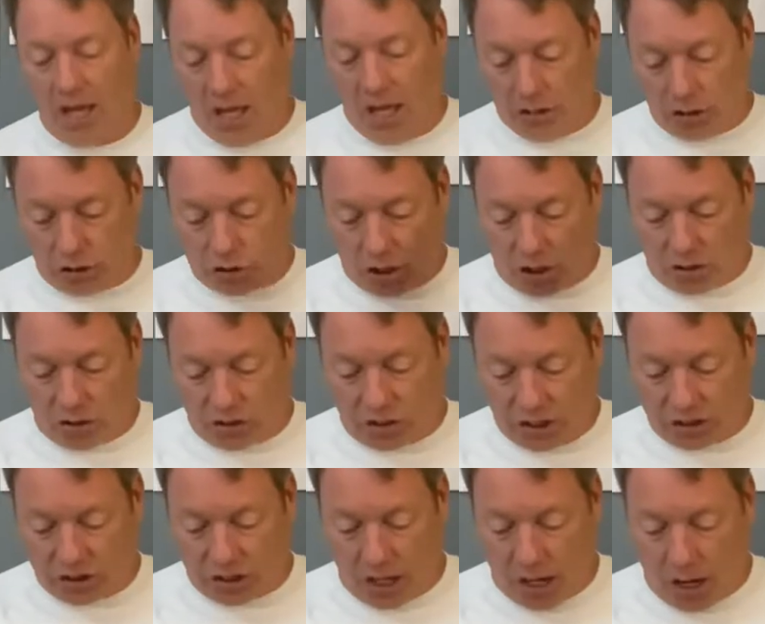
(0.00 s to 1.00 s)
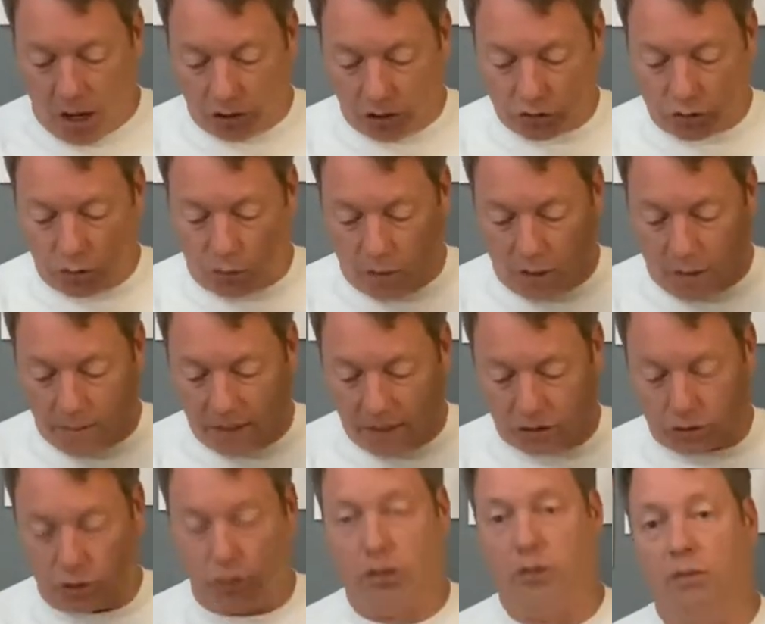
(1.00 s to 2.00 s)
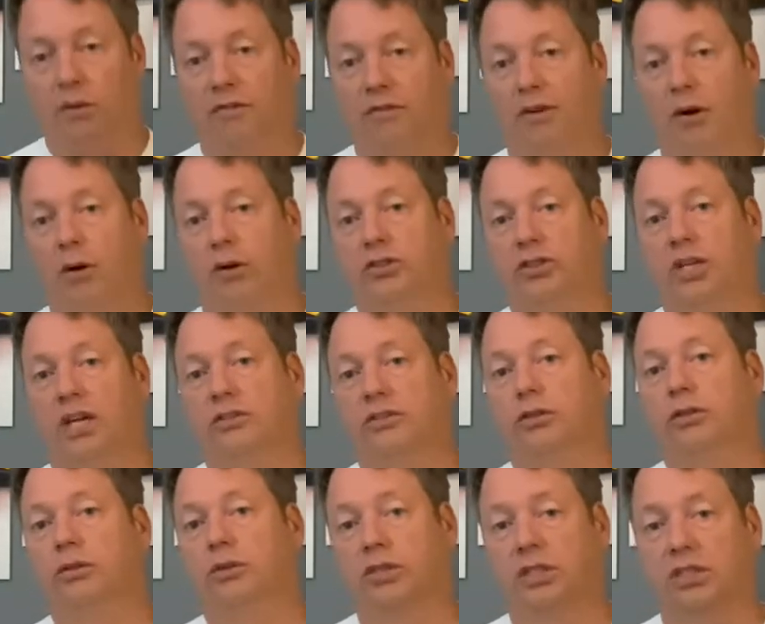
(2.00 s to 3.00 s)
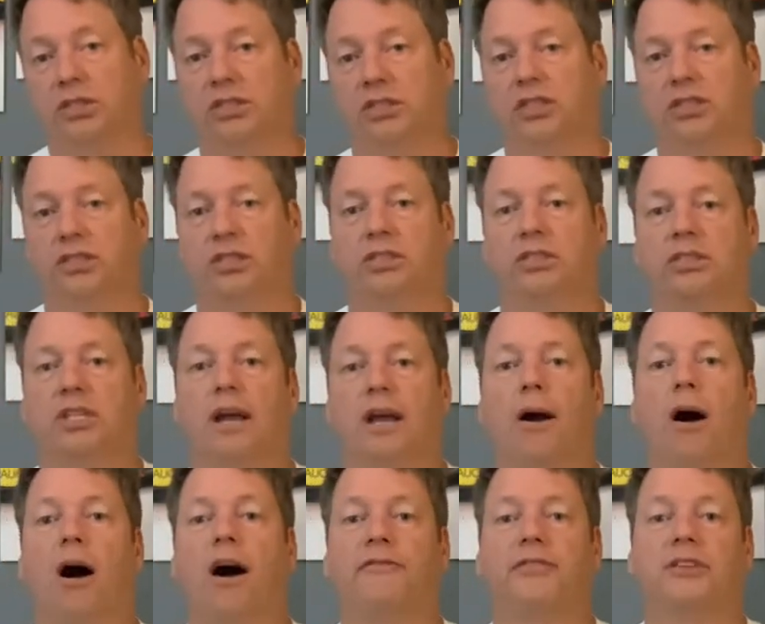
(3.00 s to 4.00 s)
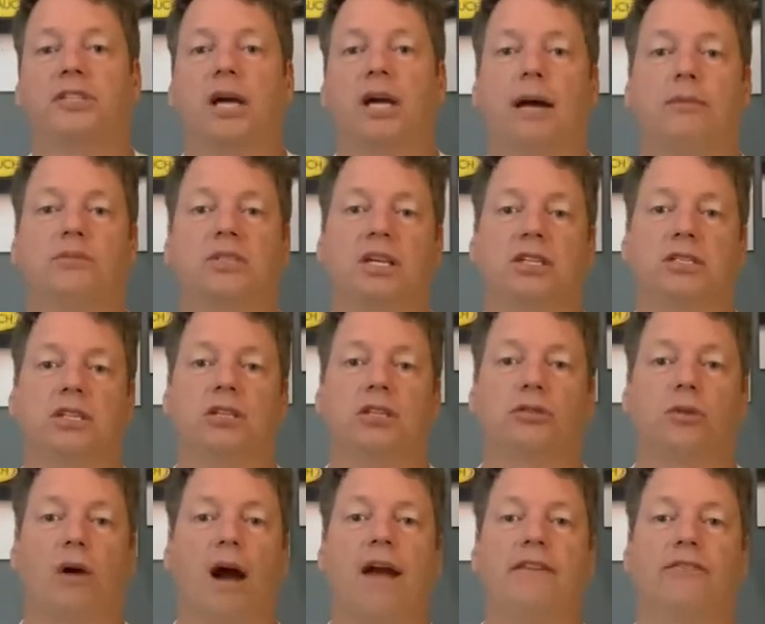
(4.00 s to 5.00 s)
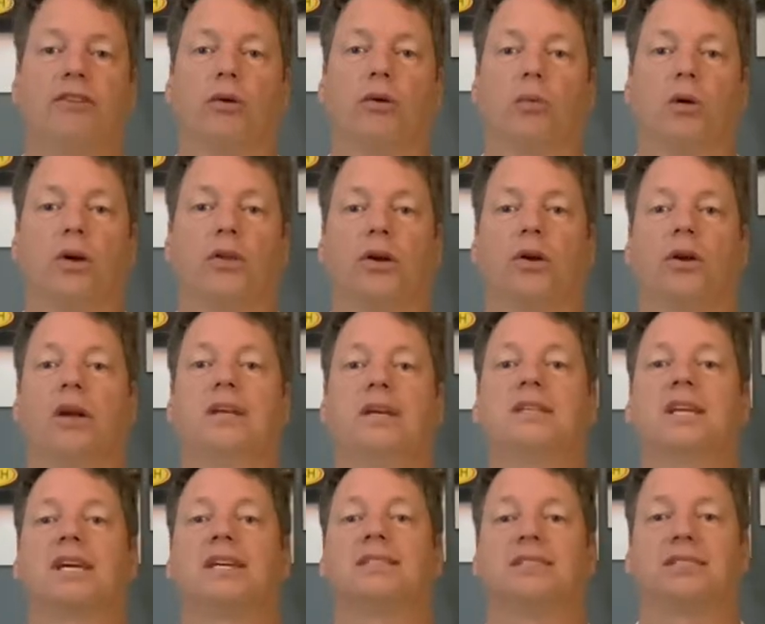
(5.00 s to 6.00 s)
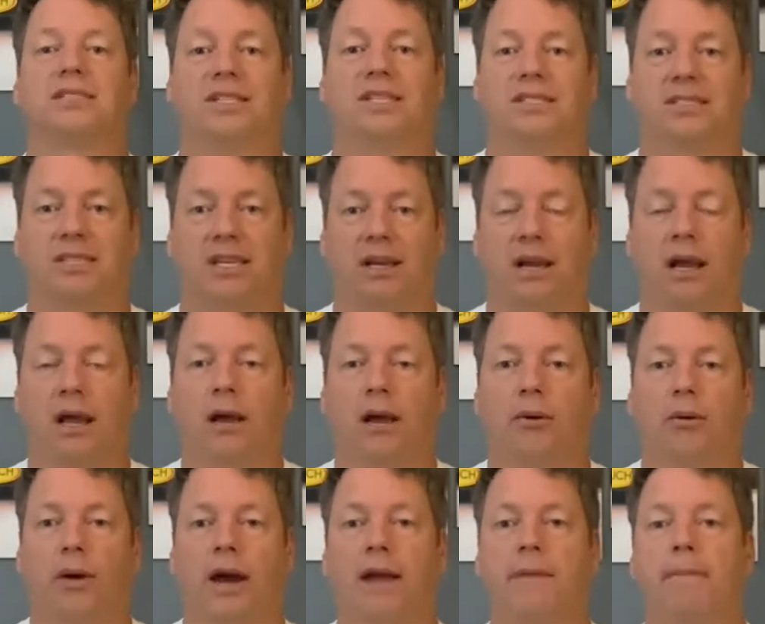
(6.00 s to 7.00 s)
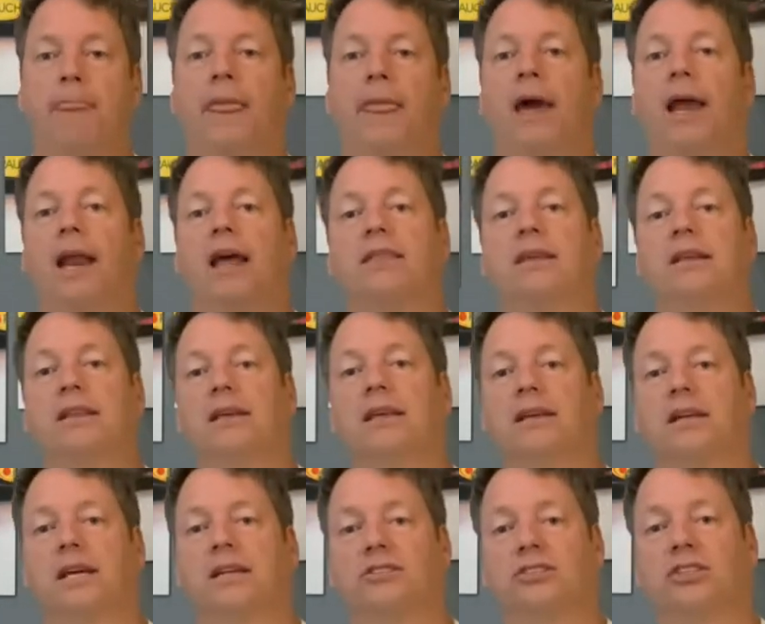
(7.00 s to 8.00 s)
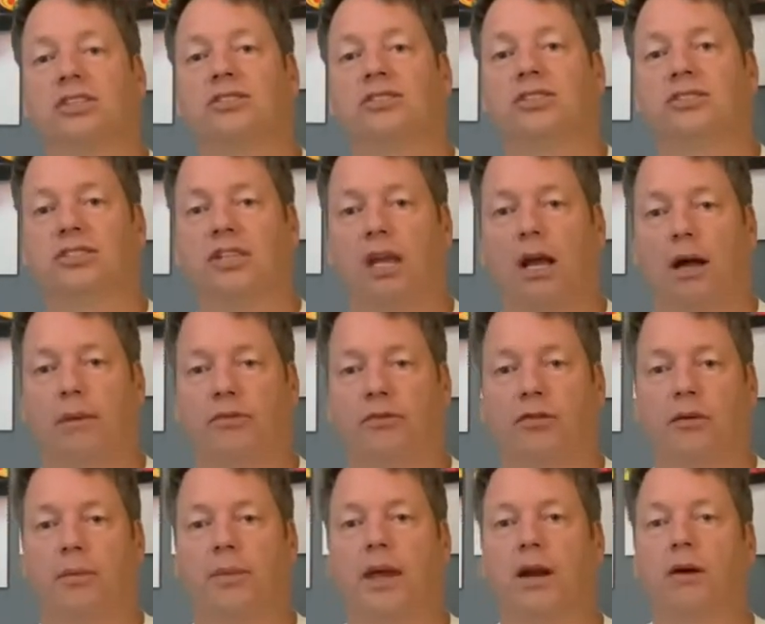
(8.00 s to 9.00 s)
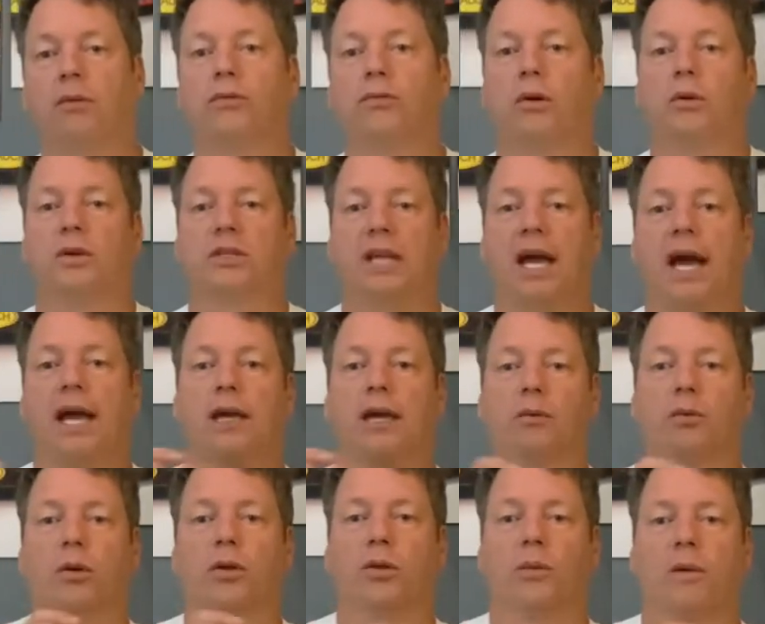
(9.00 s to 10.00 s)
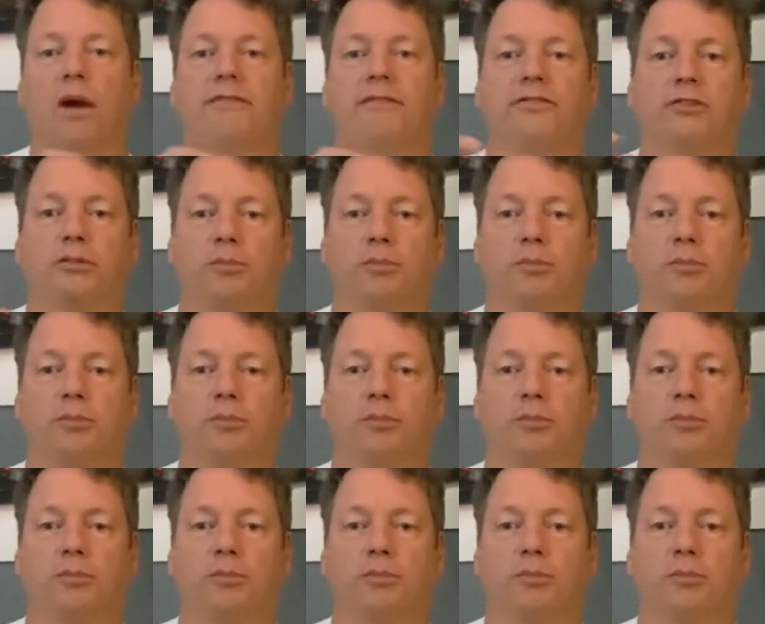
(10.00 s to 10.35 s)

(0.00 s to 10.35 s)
There's other things that I also want to make sure that we focus on too, is consistency. Oftentimes they see driver where they're inconsistent, right? And I think the inconsistency comes from they don't know exactly where the reference